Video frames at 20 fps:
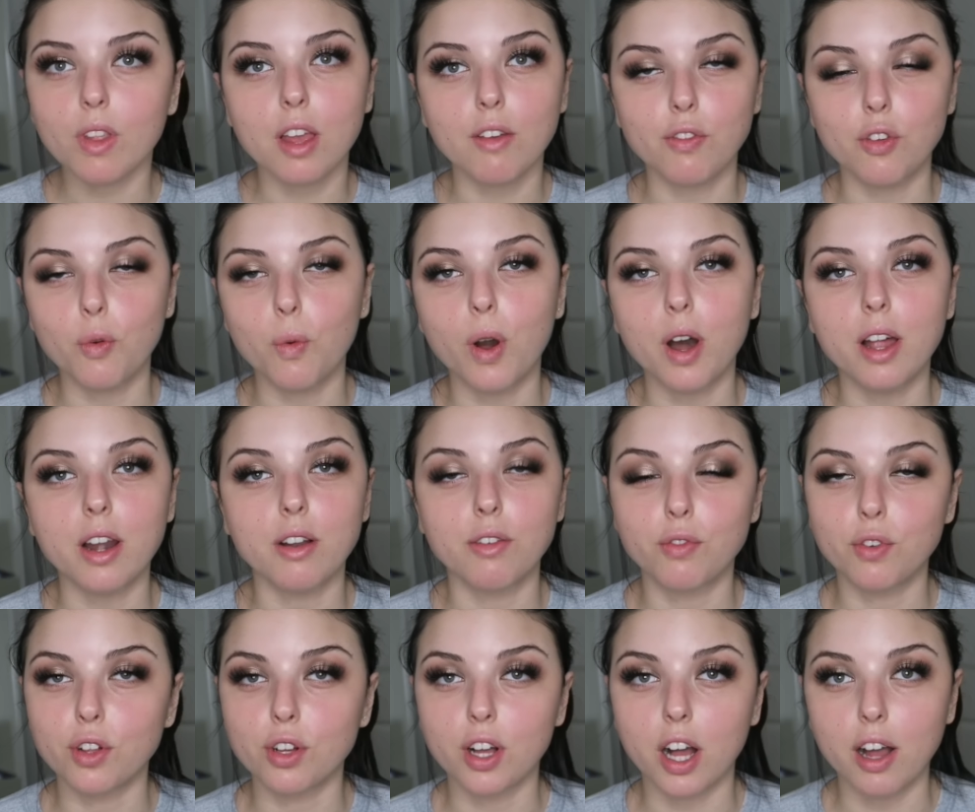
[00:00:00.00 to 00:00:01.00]
if you want
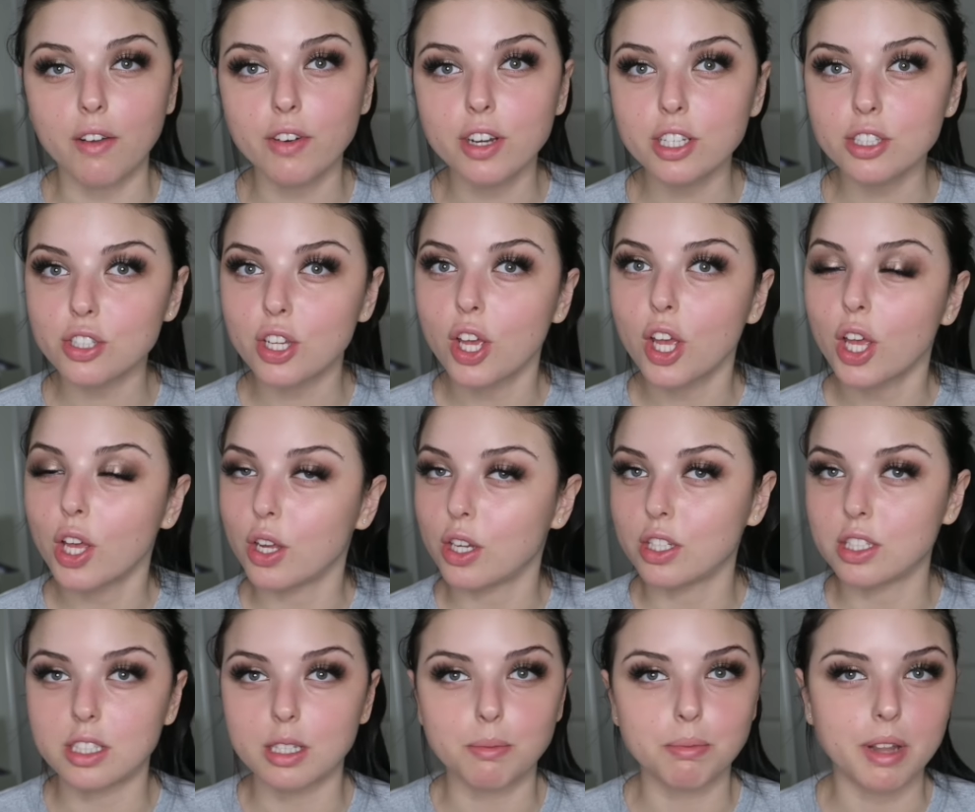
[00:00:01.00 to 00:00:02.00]
a full coverage, you
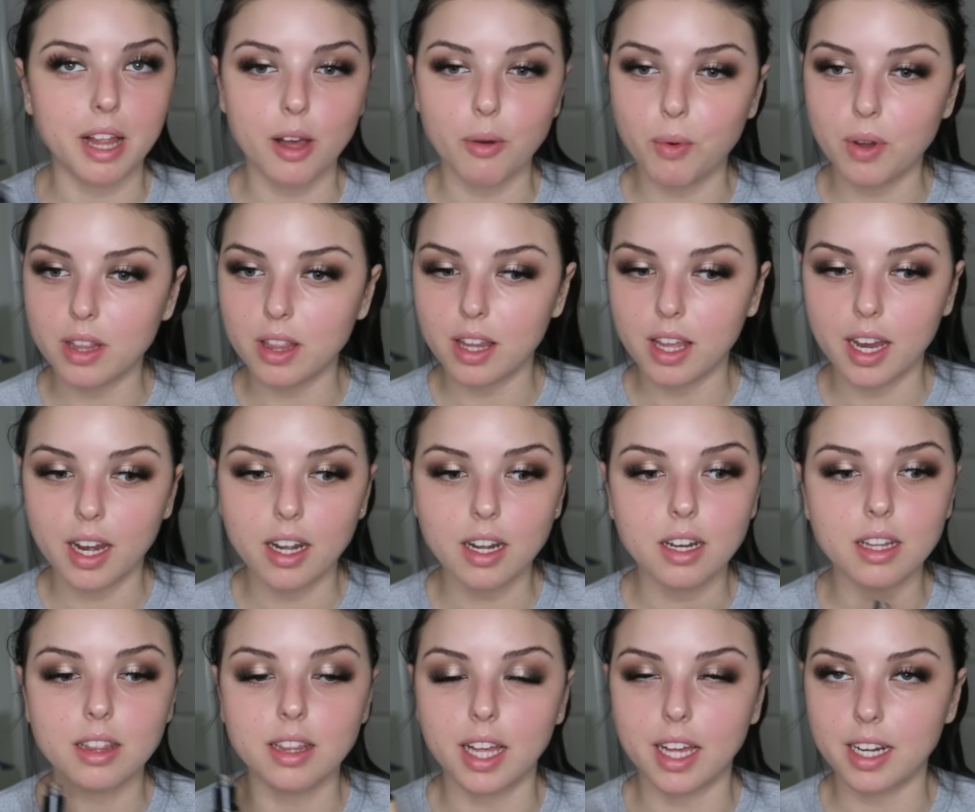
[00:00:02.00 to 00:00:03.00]
just apply one
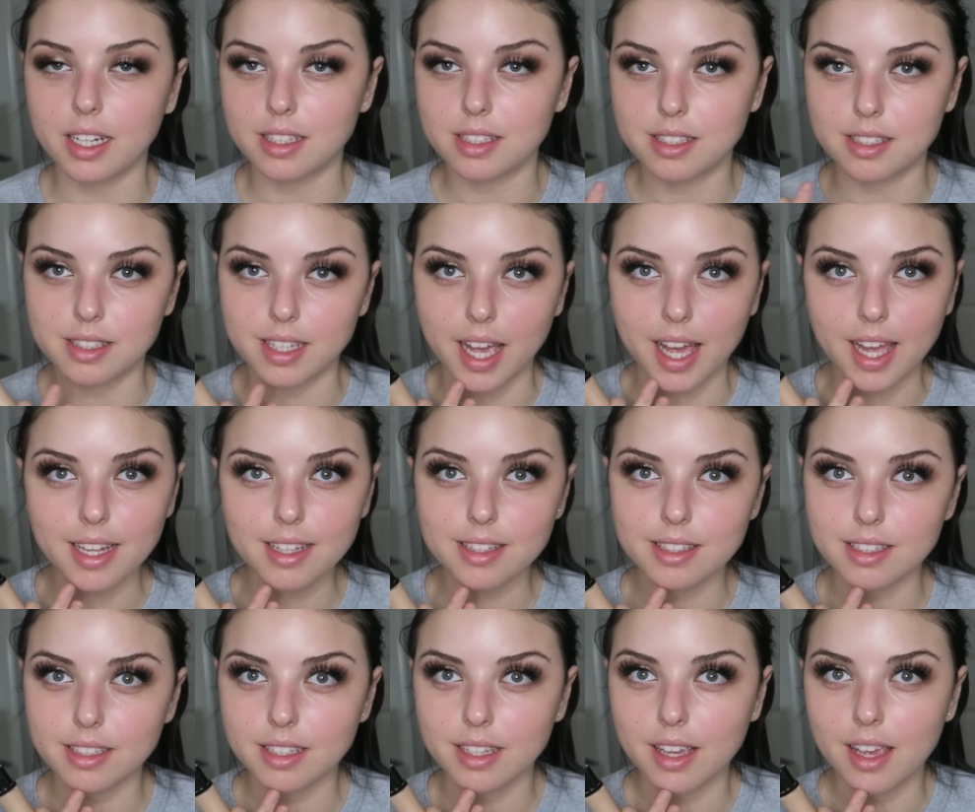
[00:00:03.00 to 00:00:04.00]
layer, let it set,
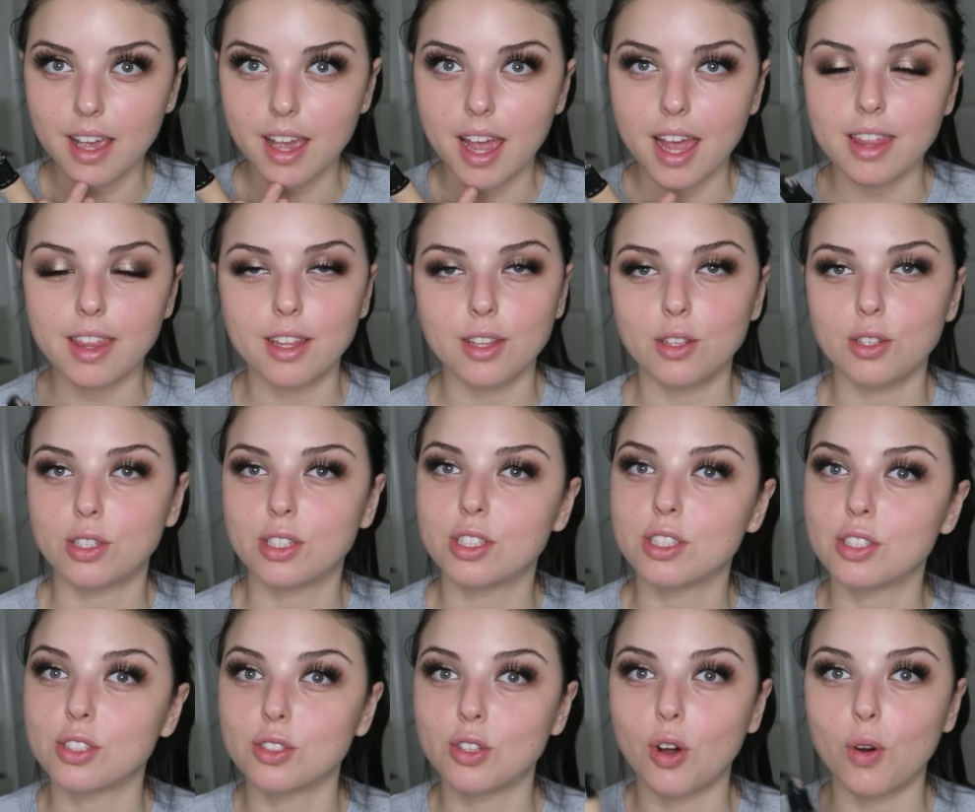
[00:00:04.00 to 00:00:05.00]
and then you
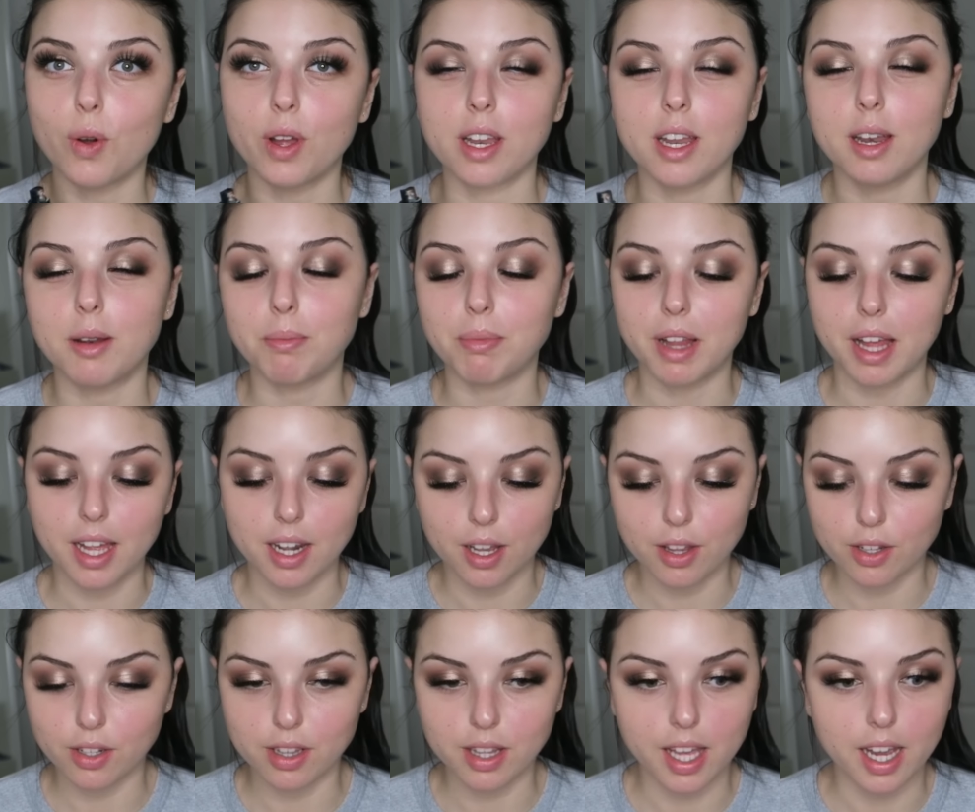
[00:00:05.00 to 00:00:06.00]
just go in and apply
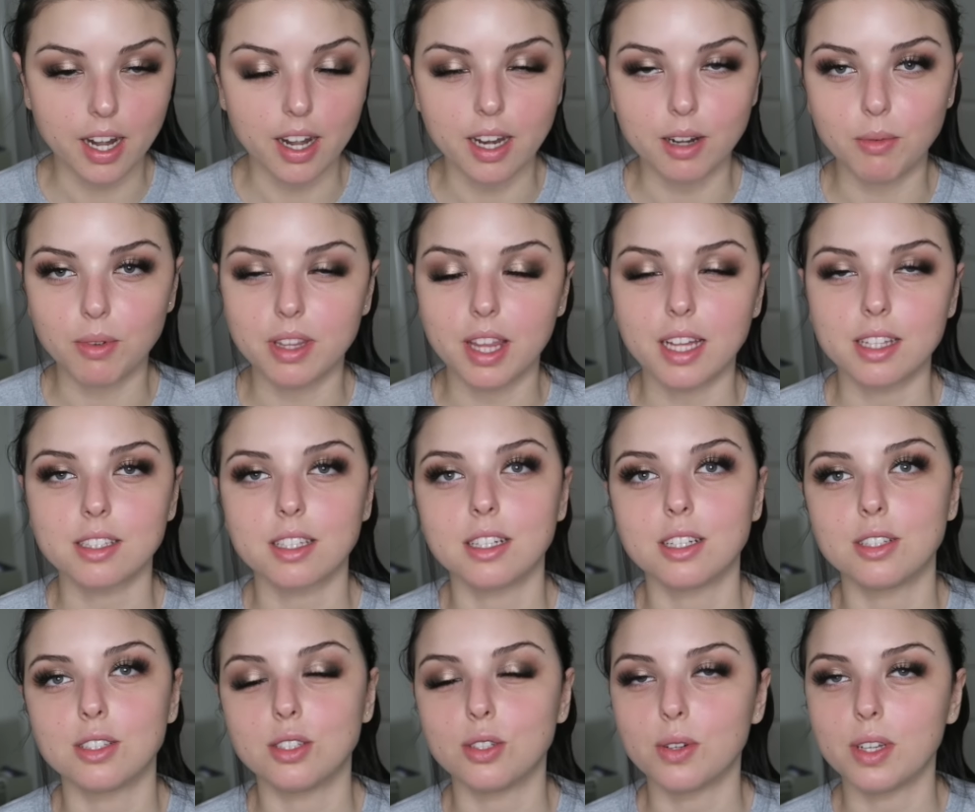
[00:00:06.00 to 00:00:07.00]
another layer. And what that's
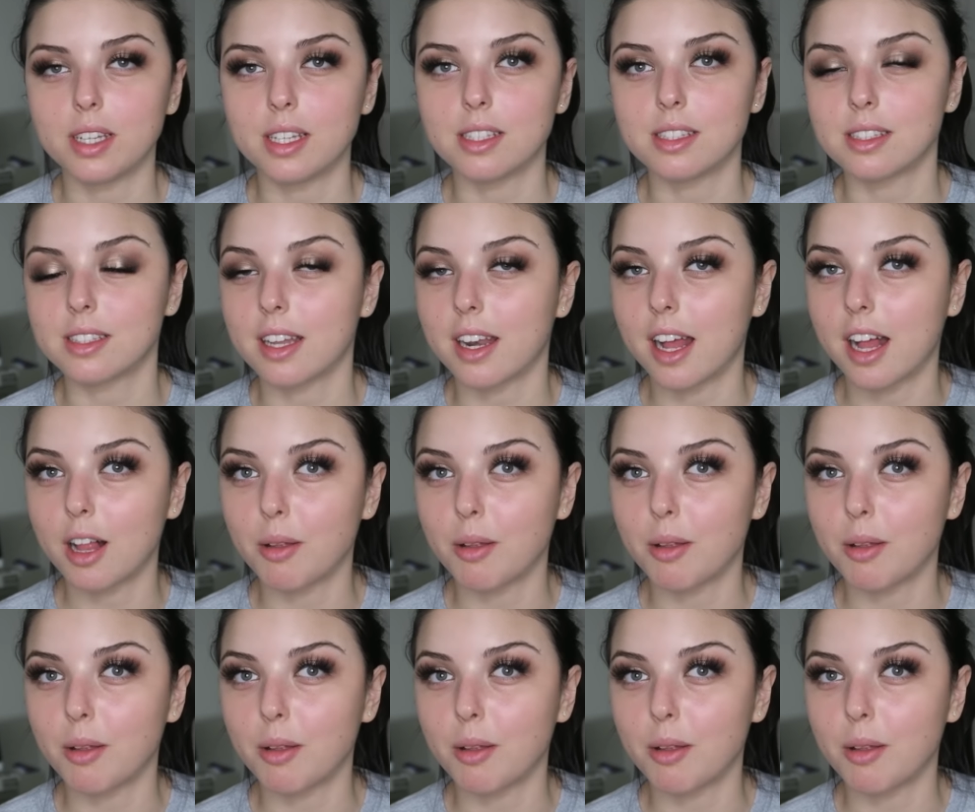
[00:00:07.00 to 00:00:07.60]
gonna do is gonna